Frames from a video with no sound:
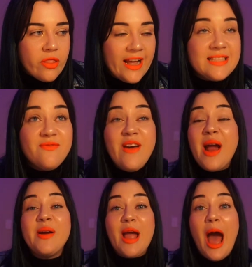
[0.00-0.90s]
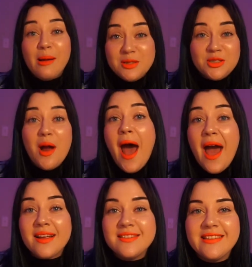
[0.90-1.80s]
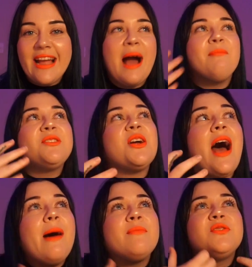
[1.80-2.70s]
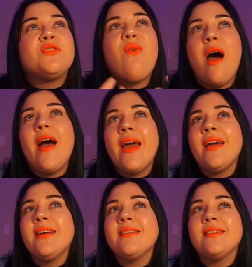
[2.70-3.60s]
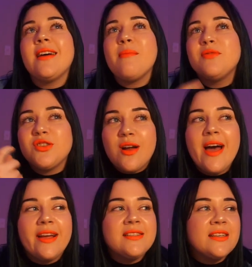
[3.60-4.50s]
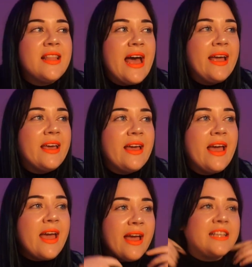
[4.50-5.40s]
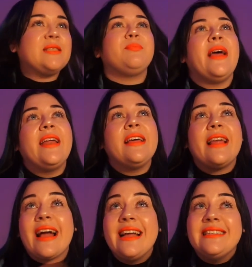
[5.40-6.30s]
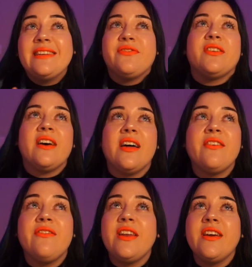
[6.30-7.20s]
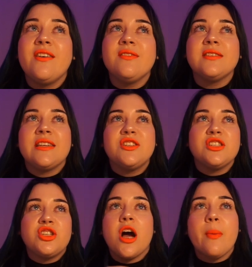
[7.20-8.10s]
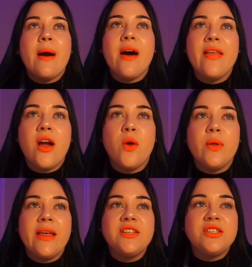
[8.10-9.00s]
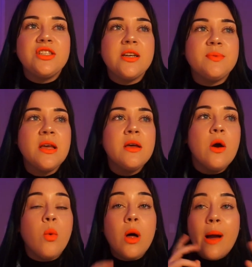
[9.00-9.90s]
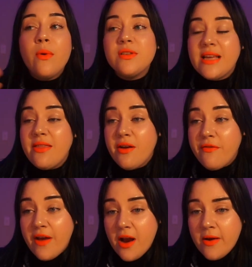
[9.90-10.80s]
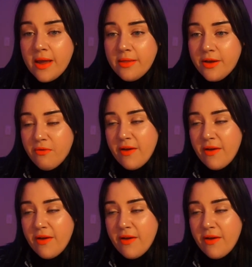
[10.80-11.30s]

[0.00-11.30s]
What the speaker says: it's very abstract. Like, I'm trying to like explain it like I did for the other videos and just talk about how they are in relationships. Well, I will say they're very